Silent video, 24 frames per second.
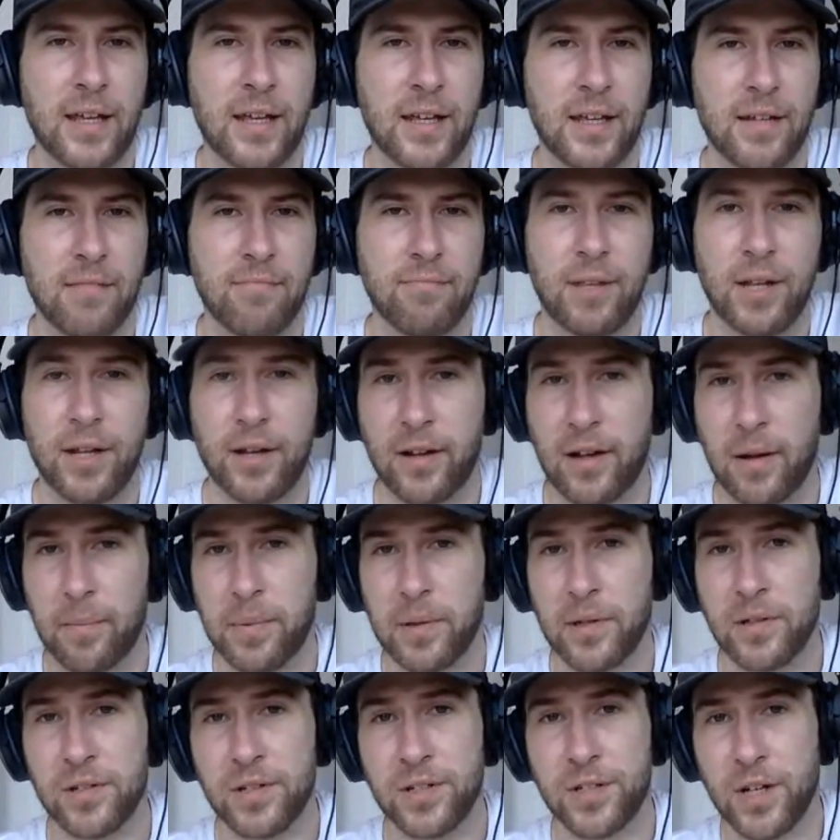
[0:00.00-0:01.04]
He hit a
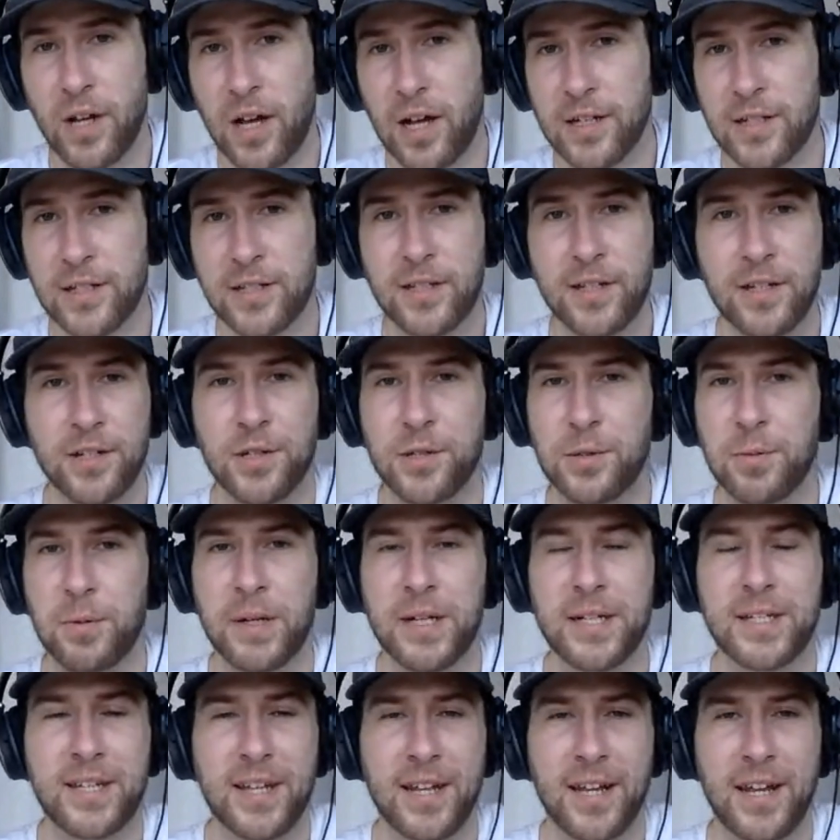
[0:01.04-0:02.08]
couple of shots. You just
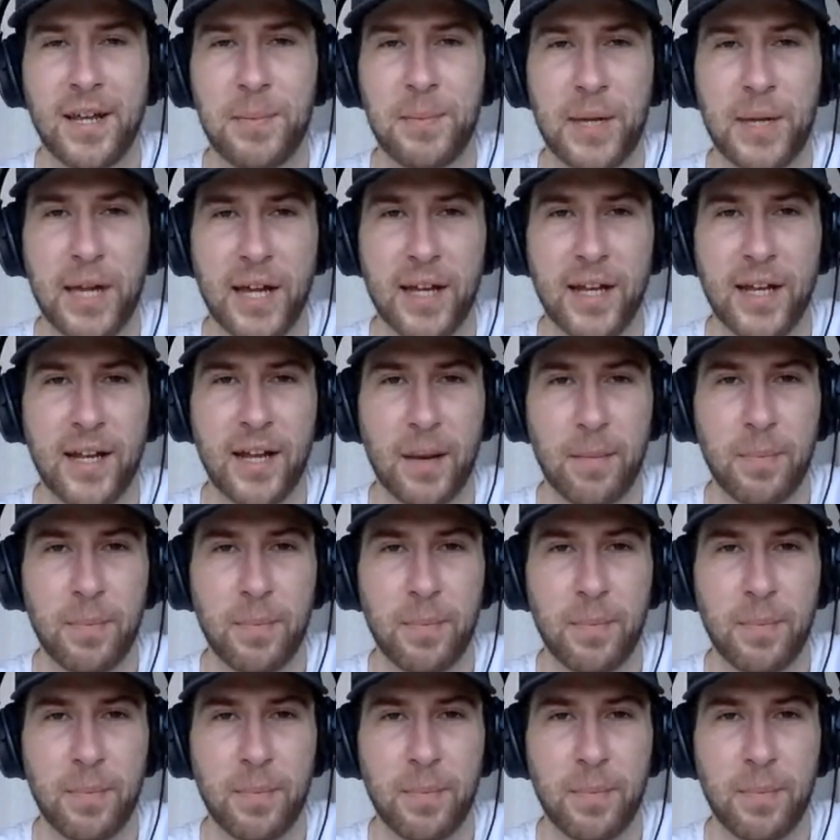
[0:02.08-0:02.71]
want to see him get